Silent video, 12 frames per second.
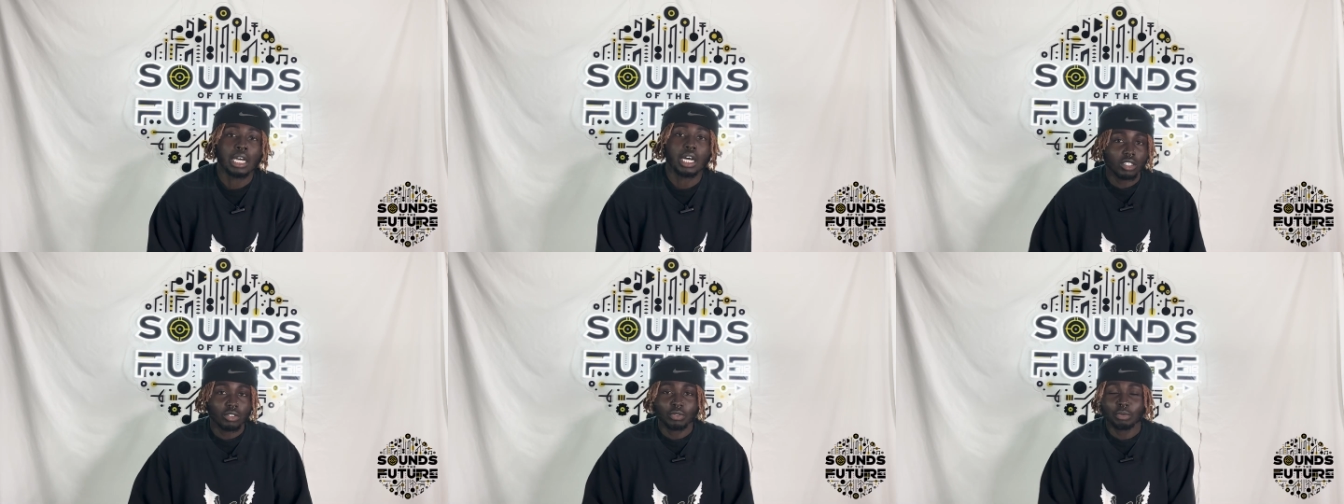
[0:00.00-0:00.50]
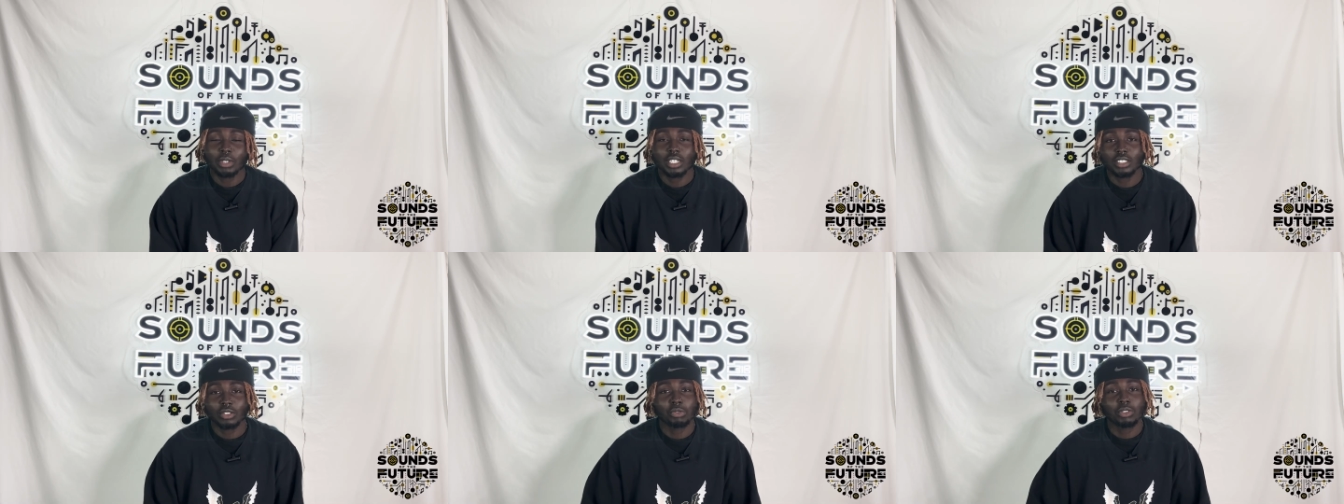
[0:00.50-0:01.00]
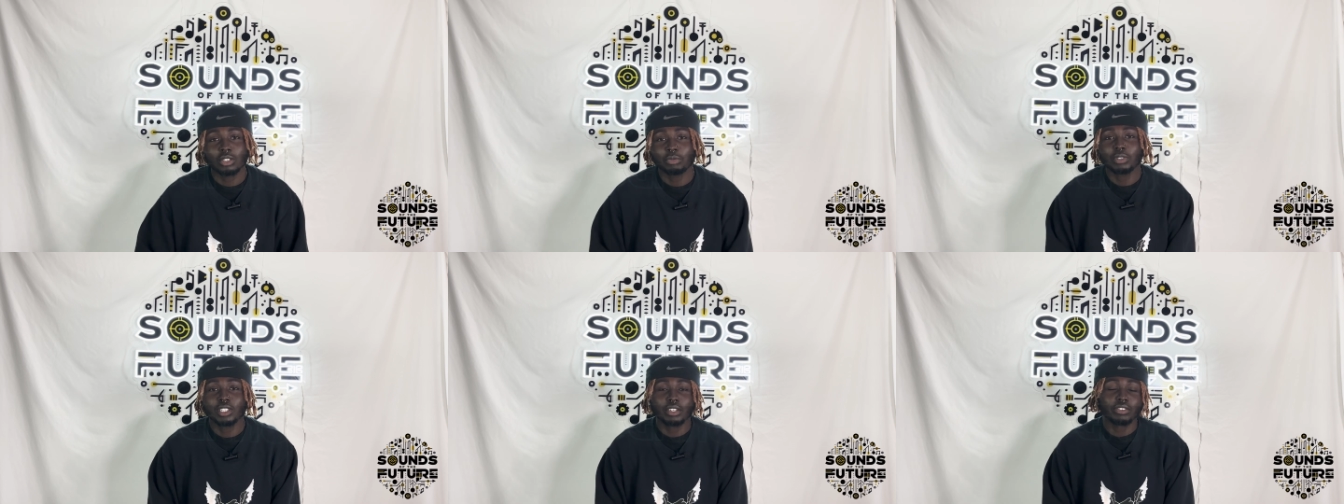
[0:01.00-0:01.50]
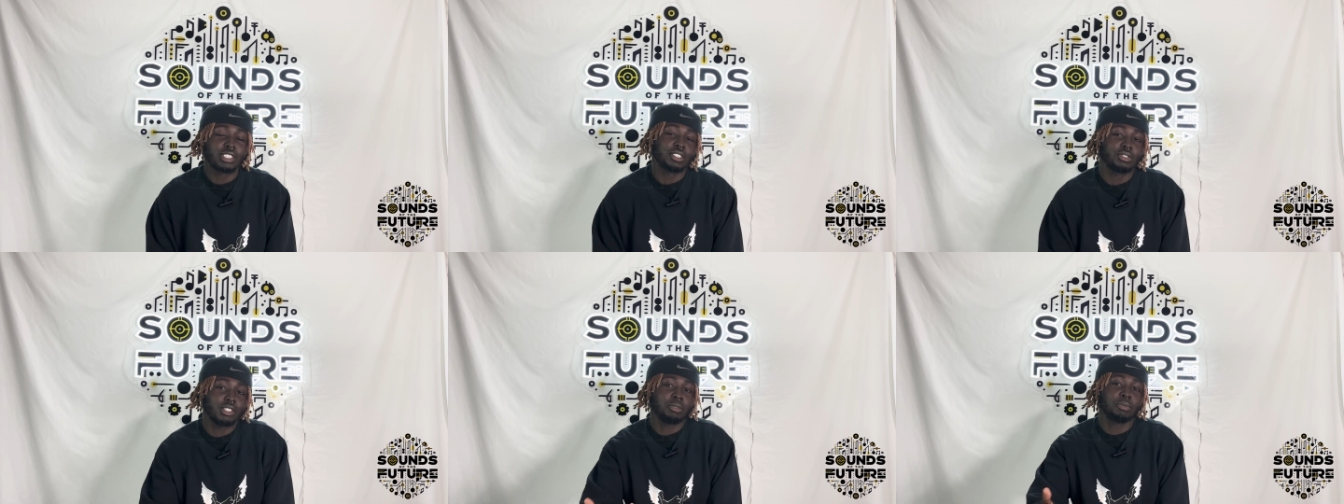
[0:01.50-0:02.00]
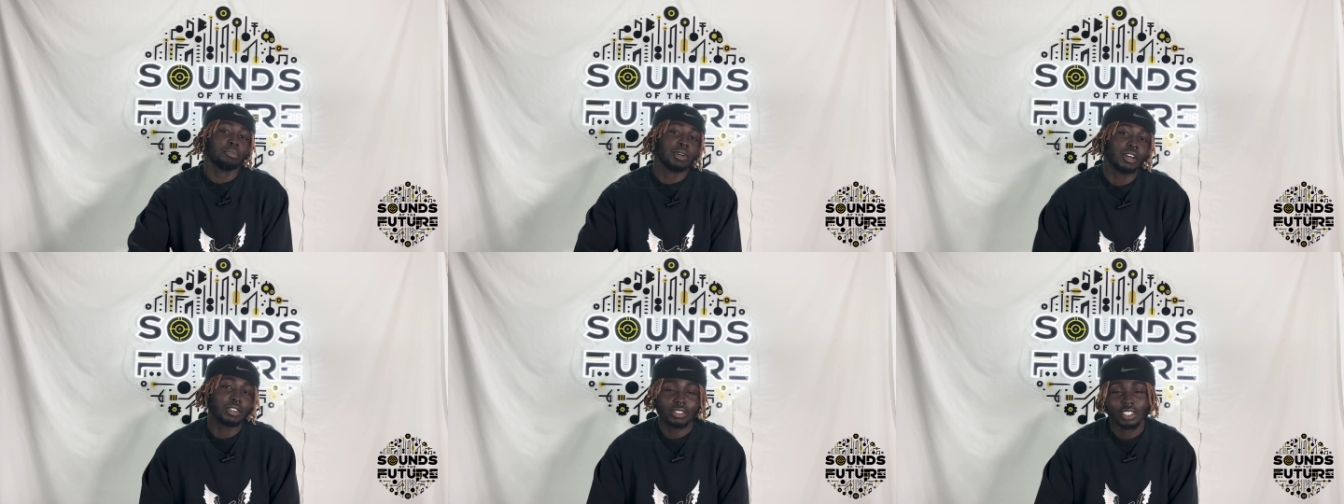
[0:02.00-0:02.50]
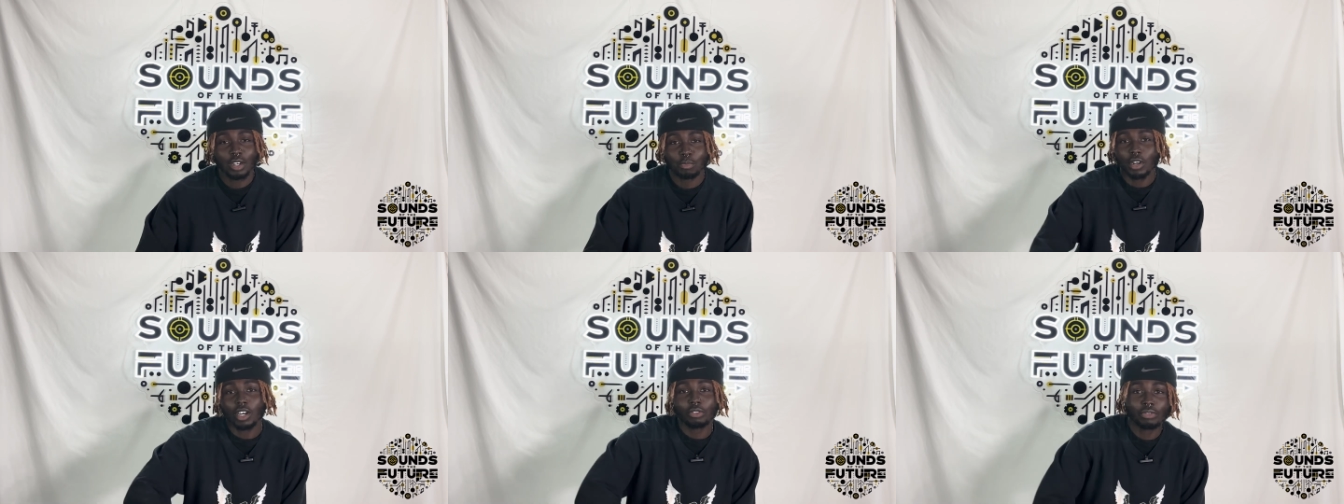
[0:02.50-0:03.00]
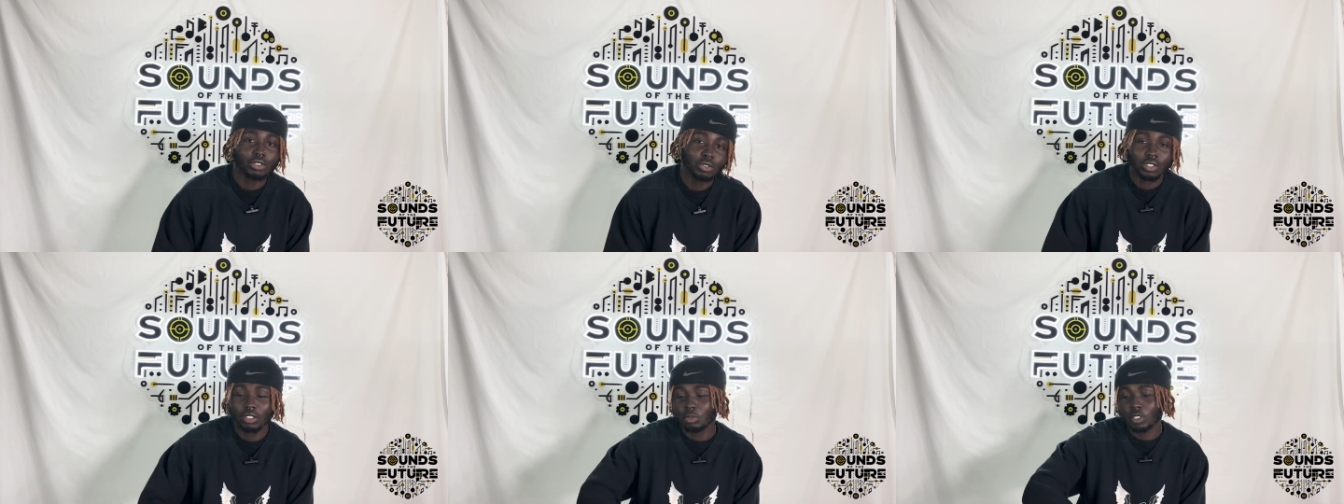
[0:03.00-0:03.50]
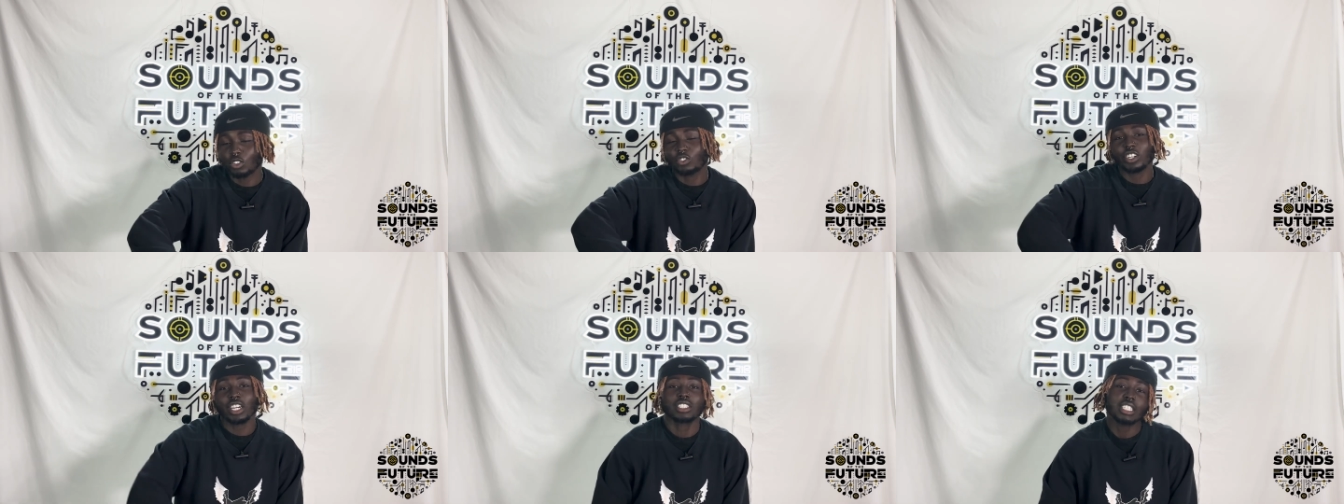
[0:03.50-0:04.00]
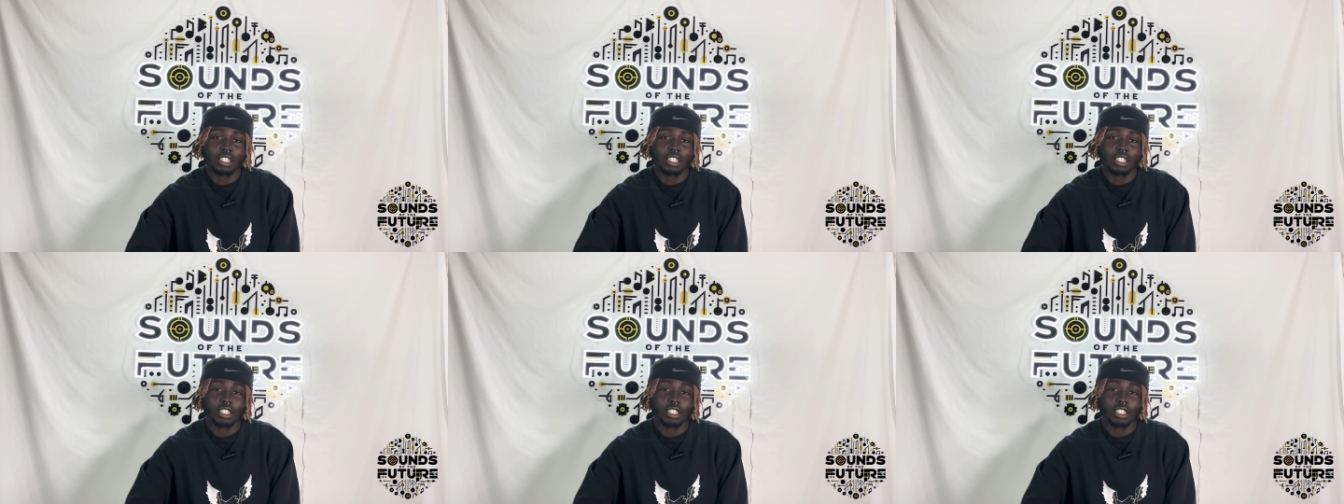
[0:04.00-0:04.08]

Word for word: Yeah, you feel me? I just do a little bit of everything. You need me model? I'll model for you. you. Need me to direct?